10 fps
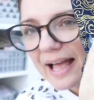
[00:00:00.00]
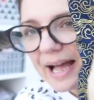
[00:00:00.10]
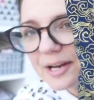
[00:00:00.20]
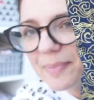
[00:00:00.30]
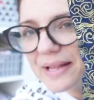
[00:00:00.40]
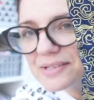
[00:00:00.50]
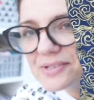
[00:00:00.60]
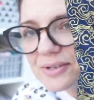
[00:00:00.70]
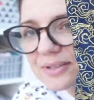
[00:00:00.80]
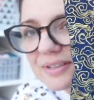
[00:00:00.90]
and a
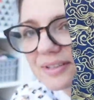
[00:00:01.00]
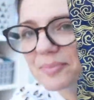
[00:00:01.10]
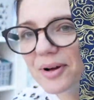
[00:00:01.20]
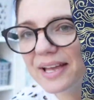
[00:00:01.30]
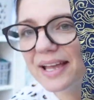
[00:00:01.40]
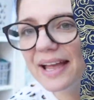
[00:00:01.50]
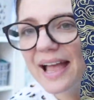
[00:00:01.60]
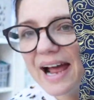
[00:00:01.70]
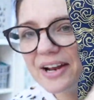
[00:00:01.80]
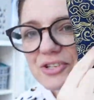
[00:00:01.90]
pencil pocket,
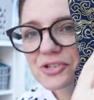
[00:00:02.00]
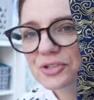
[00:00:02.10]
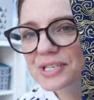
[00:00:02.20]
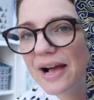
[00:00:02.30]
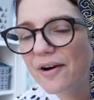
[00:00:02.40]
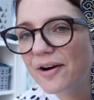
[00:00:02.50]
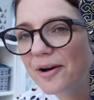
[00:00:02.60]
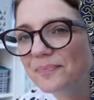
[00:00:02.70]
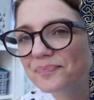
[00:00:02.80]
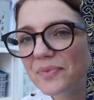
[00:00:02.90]
and I just cut out
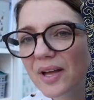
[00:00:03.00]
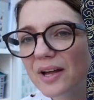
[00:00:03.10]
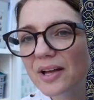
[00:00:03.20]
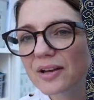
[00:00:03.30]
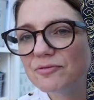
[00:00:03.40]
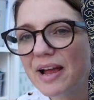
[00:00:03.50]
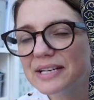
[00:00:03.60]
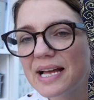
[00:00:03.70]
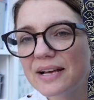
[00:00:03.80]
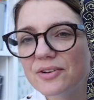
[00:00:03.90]
a
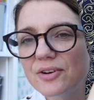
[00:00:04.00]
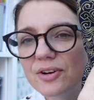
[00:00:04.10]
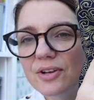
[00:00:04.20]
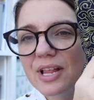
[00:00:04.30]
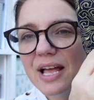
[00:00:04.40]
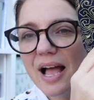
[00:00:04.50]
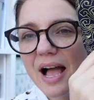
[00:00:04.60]
rectangle,